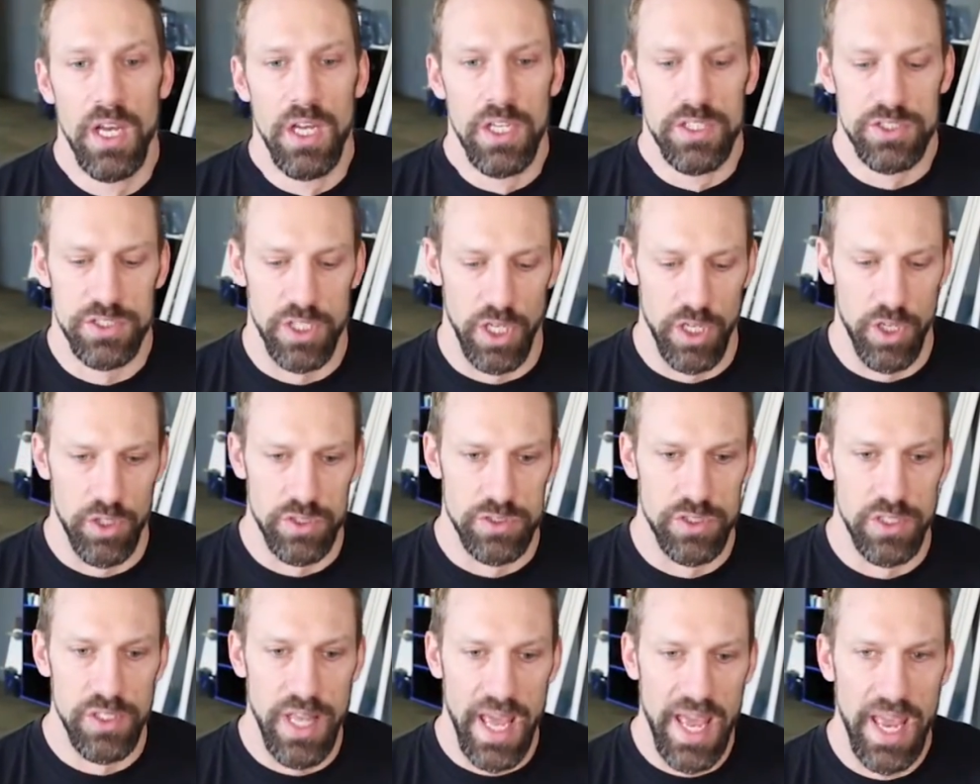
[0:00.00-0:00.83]
So
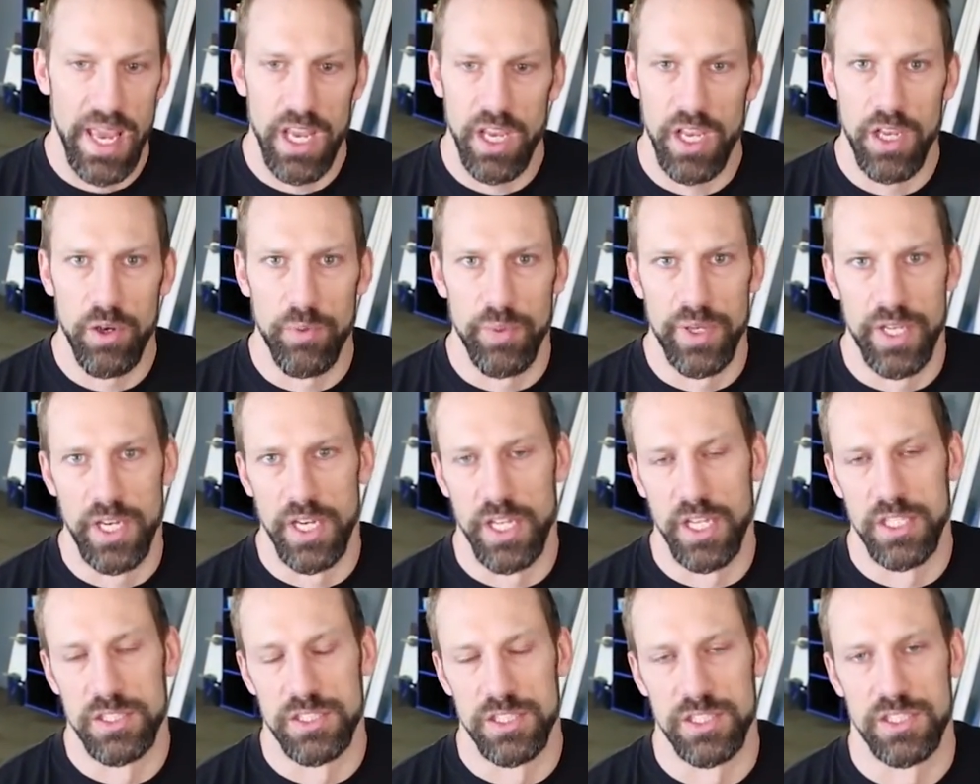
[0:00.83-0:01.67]
today we're
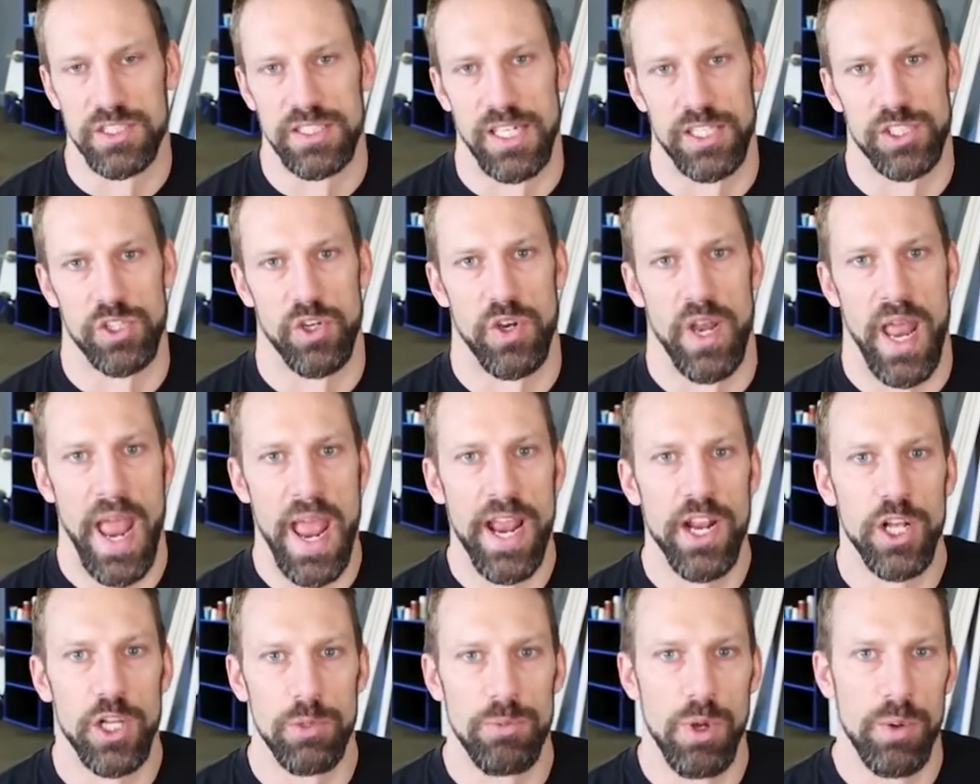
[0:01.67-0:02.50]
going to just touch on
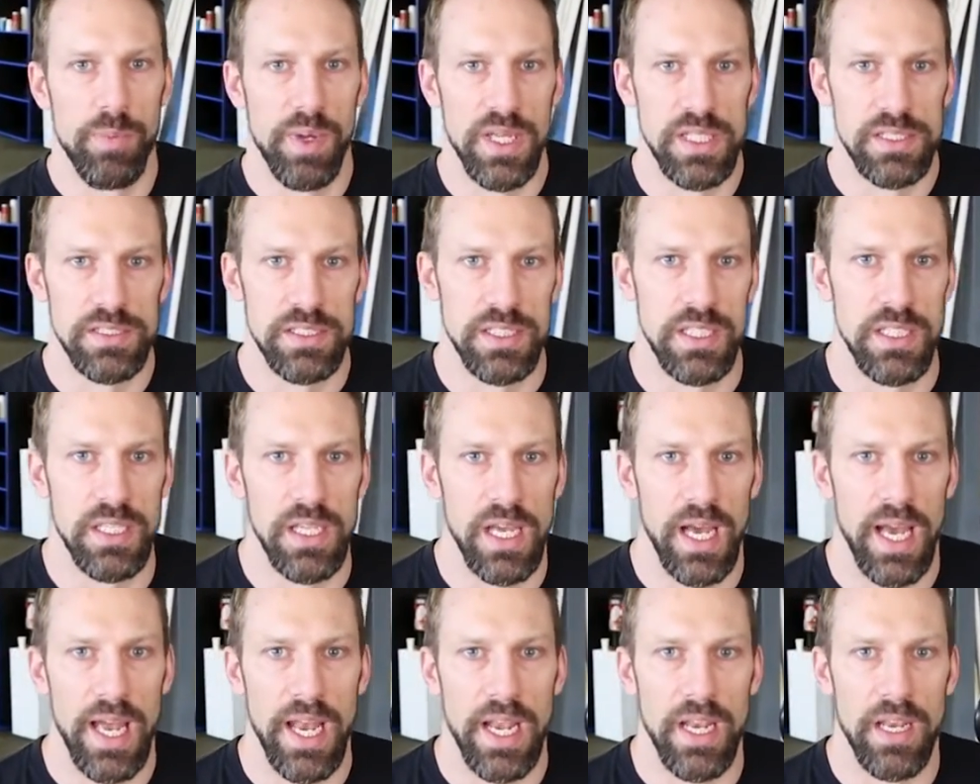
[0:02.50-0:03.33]
ankle mobility,
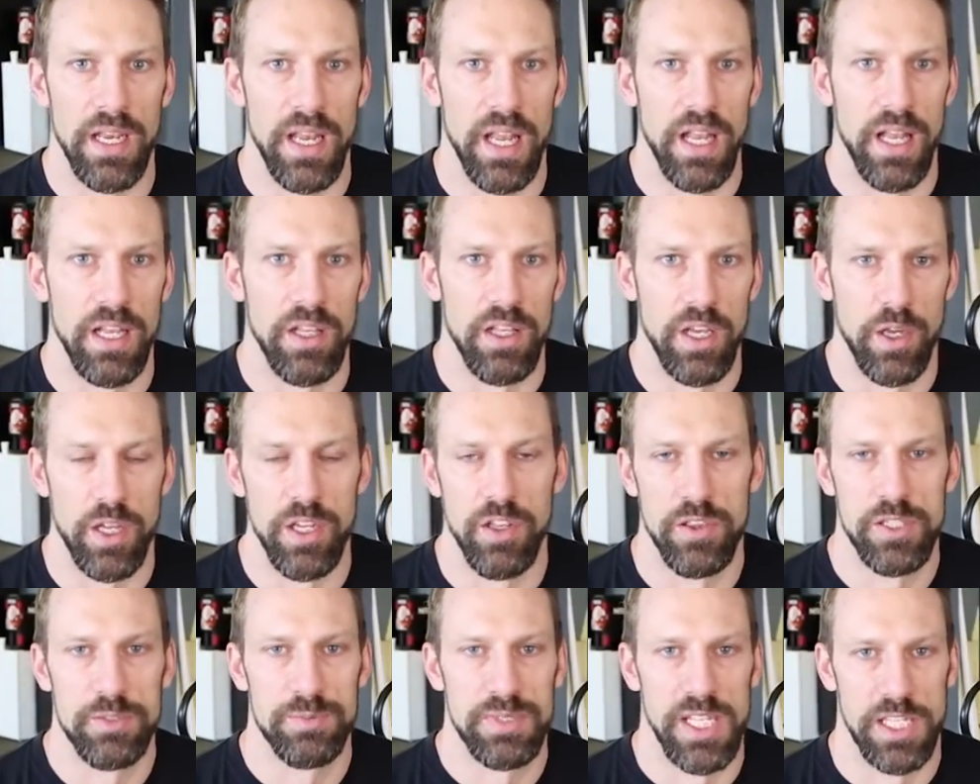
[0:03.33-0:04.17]
and we're going
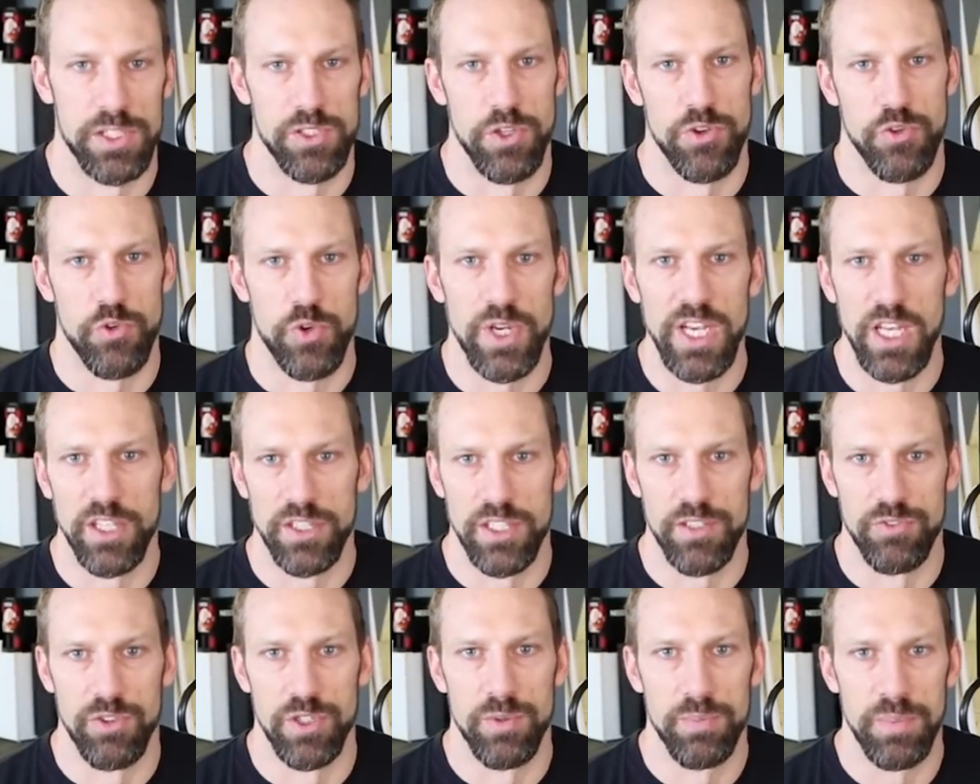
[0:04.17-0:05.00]
to touch on 3
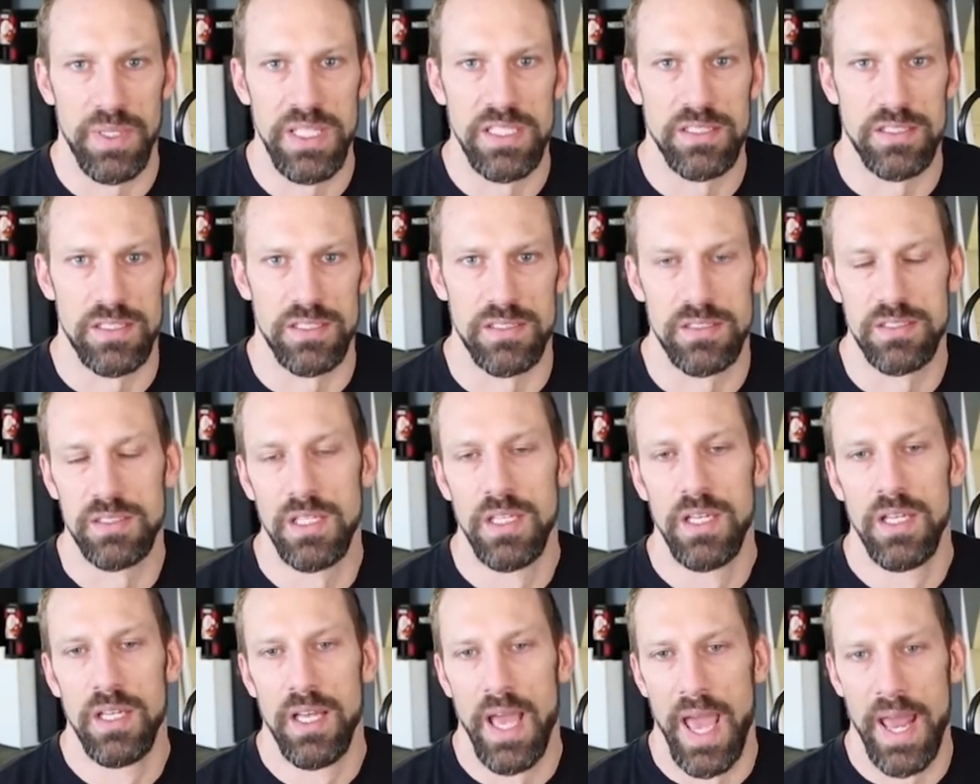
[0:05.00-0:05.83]
different pieces,
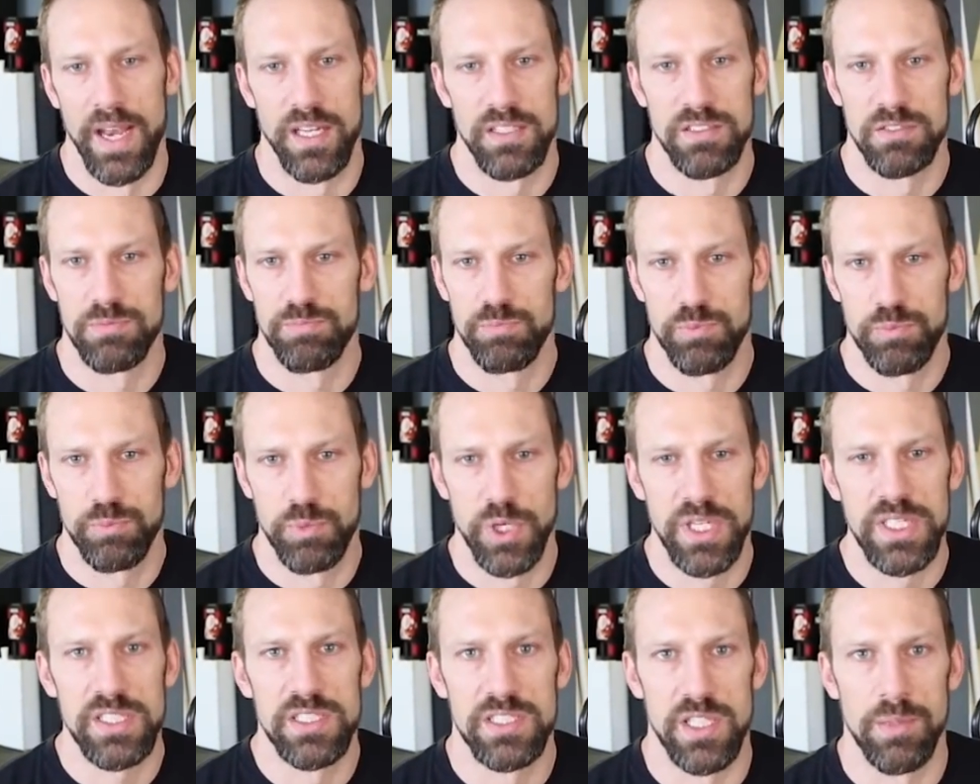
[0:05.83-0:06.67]
and it's
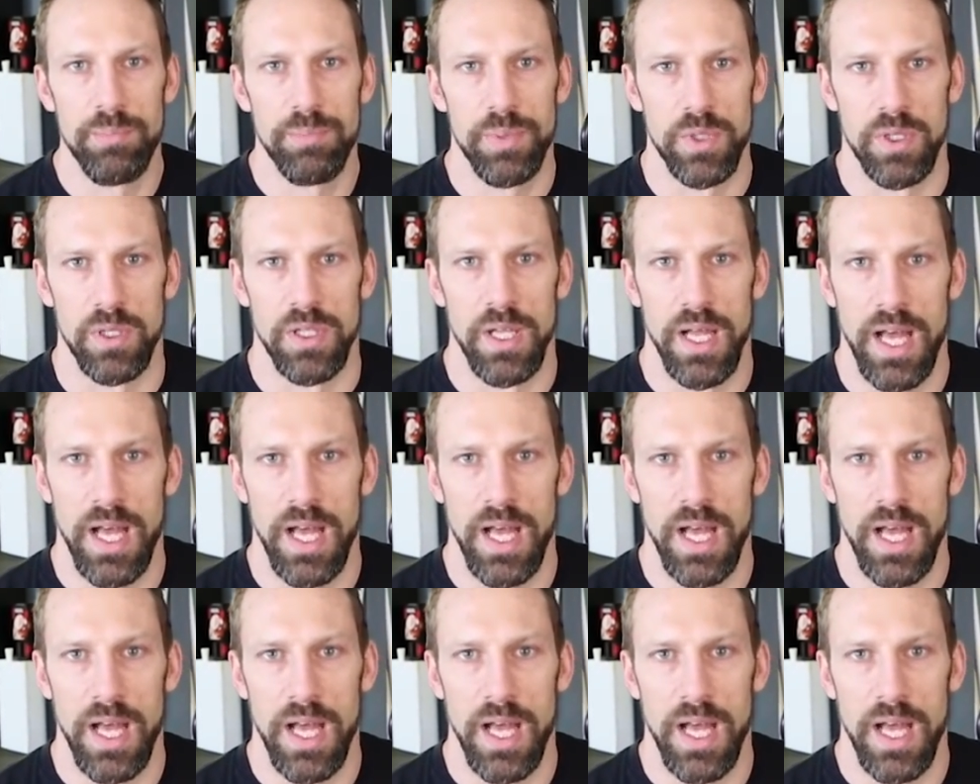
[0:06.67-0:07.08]
pretty simple.